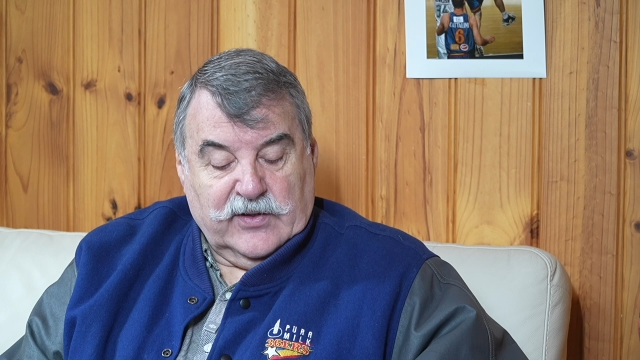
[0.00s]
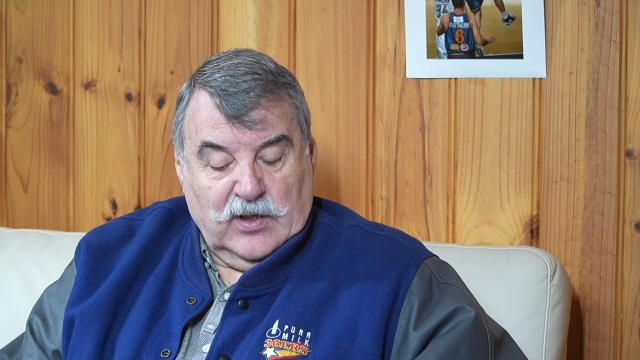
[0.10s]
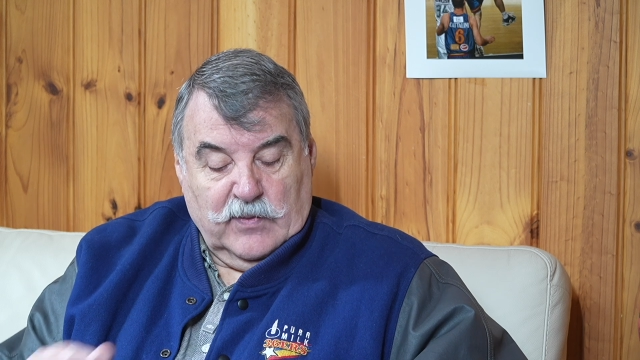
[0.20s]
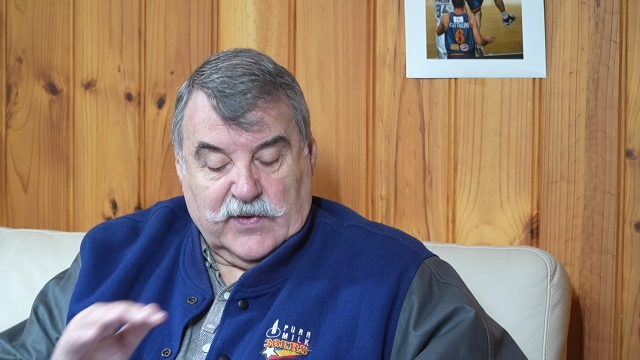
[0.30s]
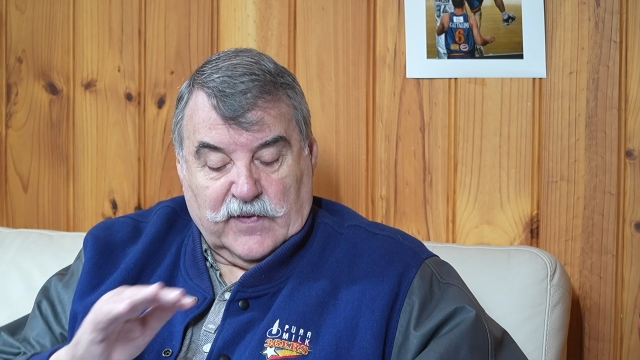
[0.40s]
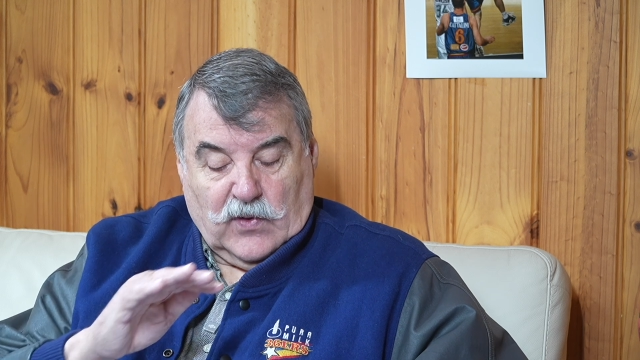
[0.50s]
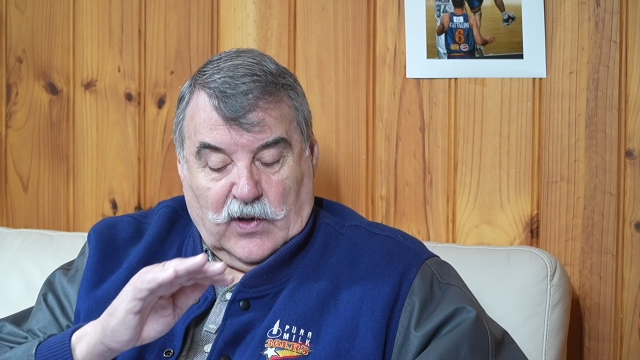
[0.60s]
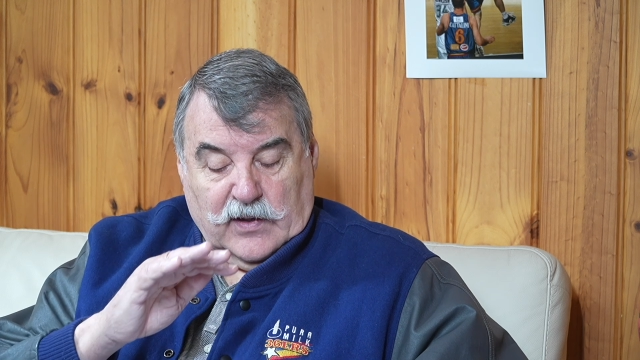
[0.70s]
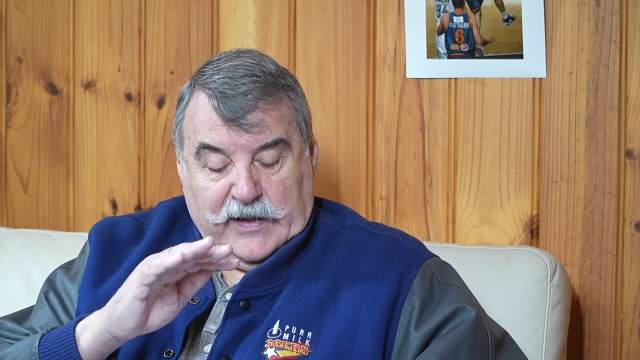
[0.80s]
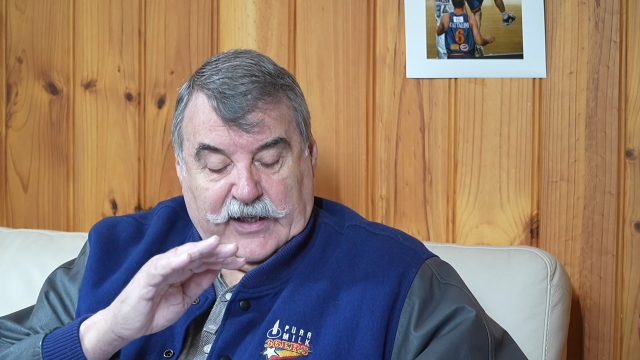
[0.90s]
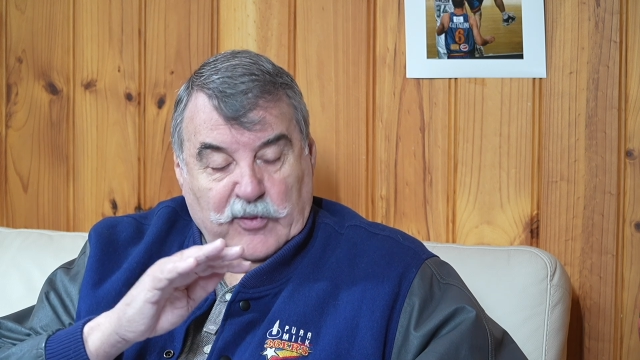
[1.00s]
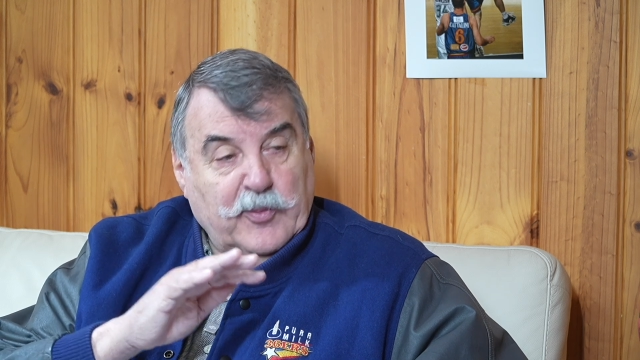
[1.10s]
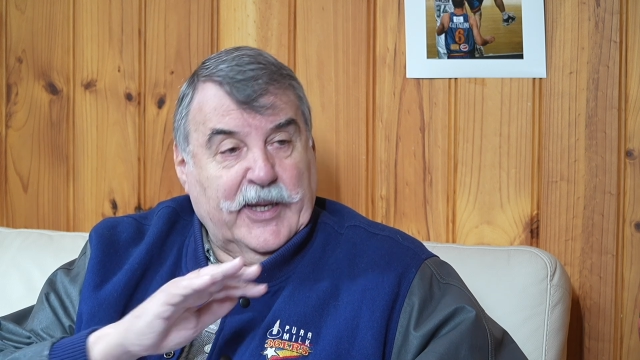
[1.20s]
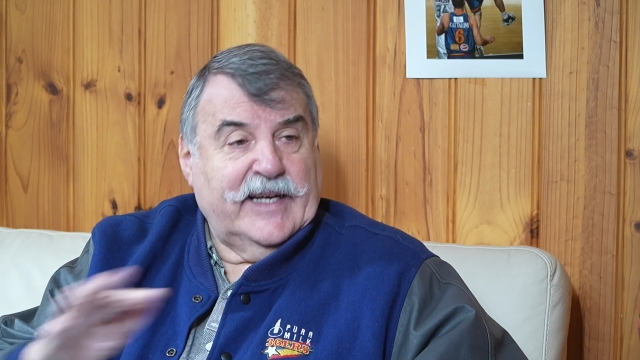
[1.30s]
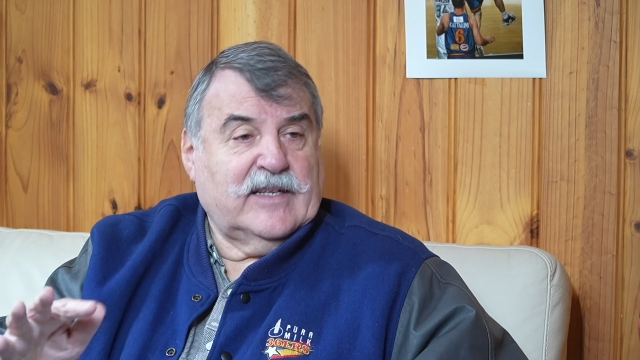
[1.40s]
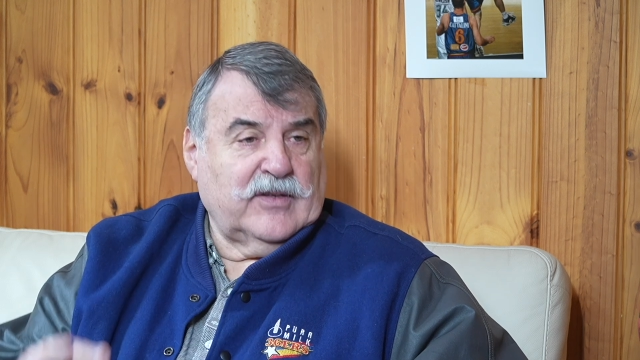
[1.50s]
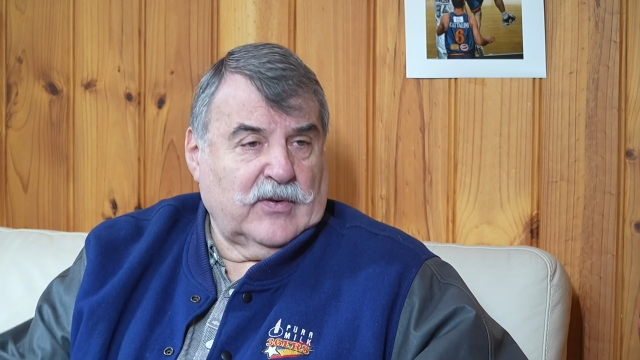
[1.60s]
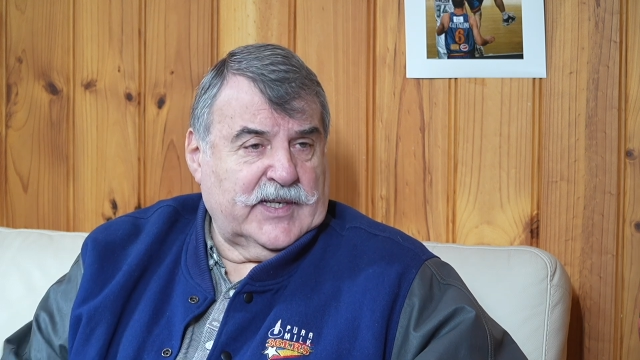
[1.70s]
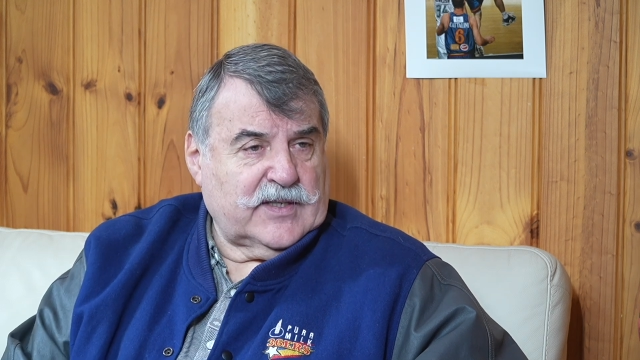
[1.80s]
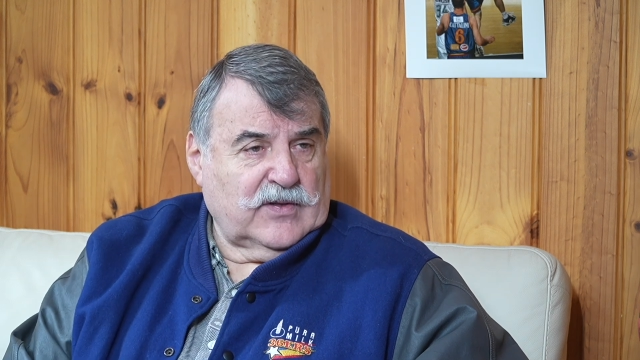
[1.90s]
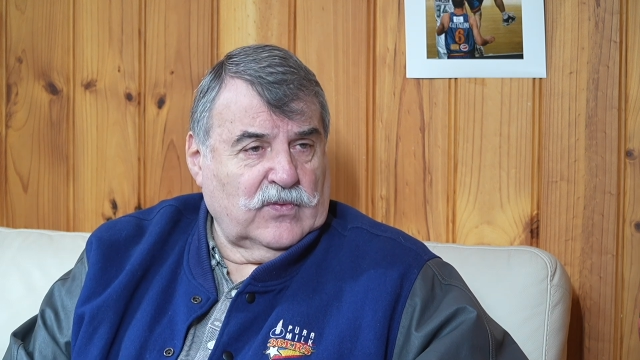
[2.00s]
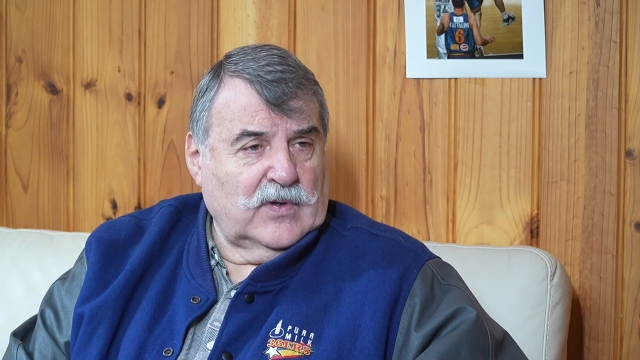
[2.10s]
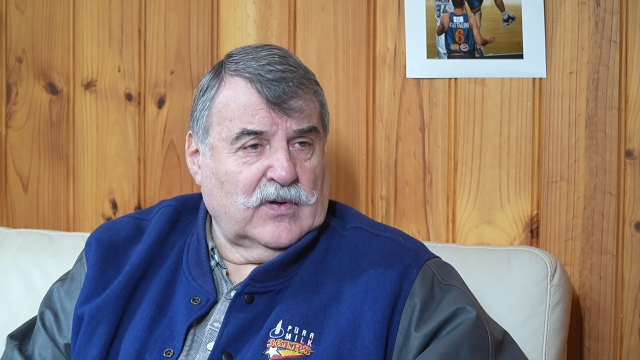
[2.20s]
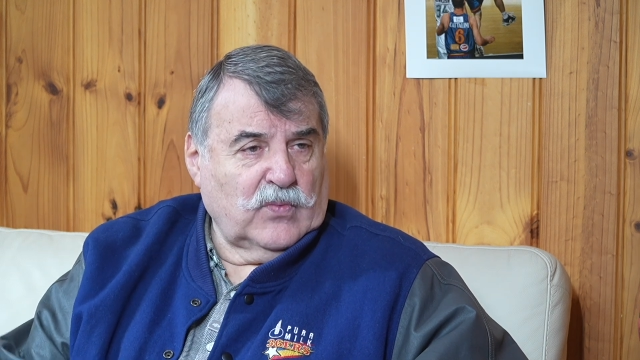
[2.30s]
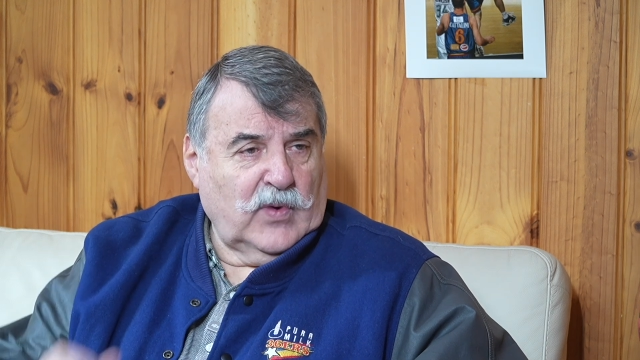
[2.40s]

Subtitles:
terms of quality compared to the rest of the world?